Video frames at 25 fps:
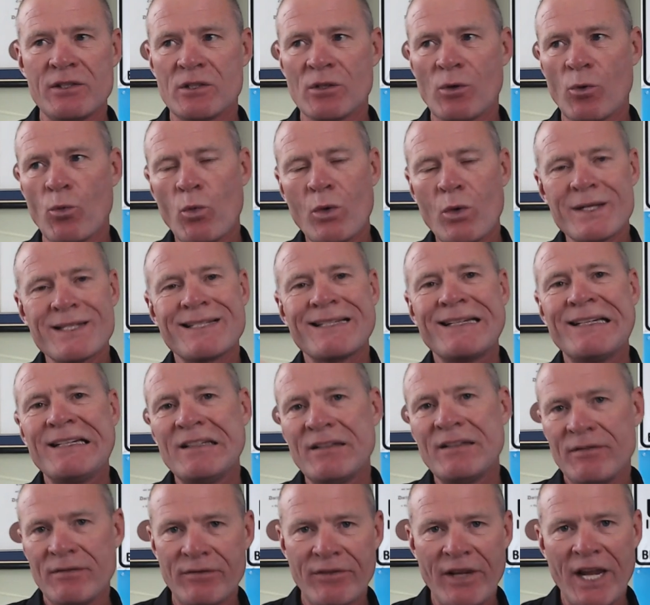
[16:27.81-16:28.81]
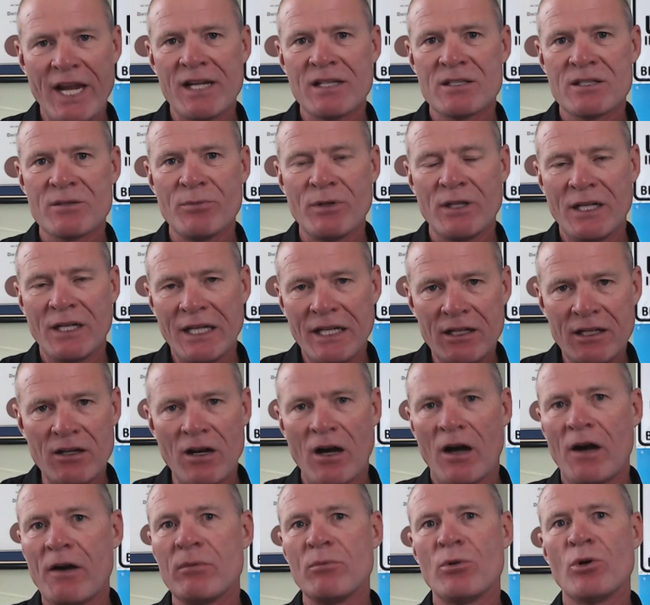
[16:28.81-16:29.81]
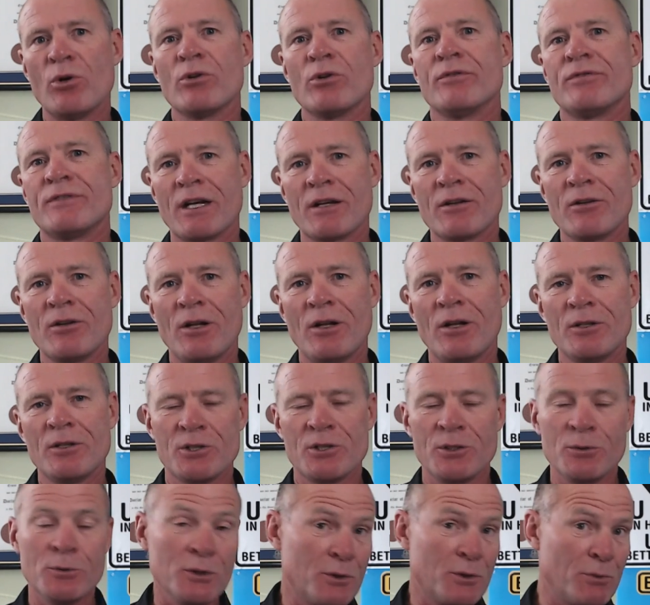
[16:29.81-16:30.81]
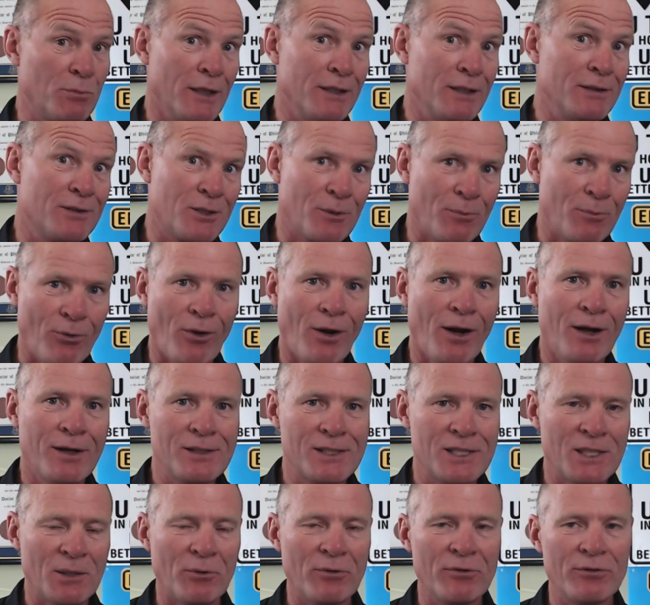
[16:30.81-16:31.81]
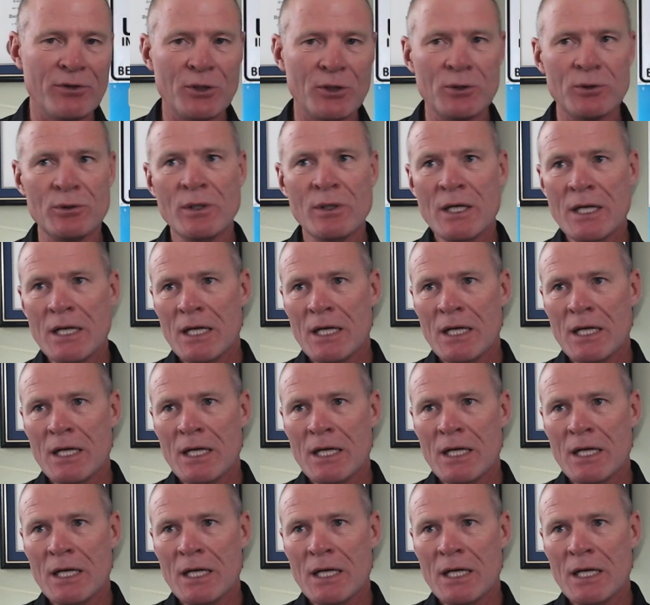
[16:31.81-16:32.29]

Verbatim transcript: there wasn't an advancement in automotive technology, which might surprise some of you,